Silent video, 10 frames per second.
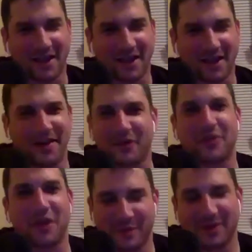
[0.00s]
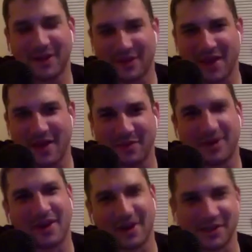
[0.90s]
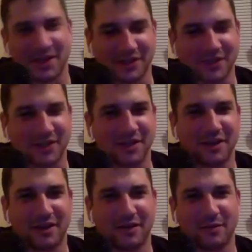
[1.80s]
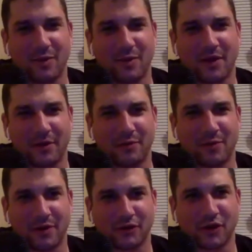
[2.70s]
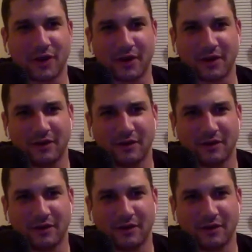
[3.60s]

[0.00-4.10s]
I never thought of it like that, but I guess I can see why they would want to try to.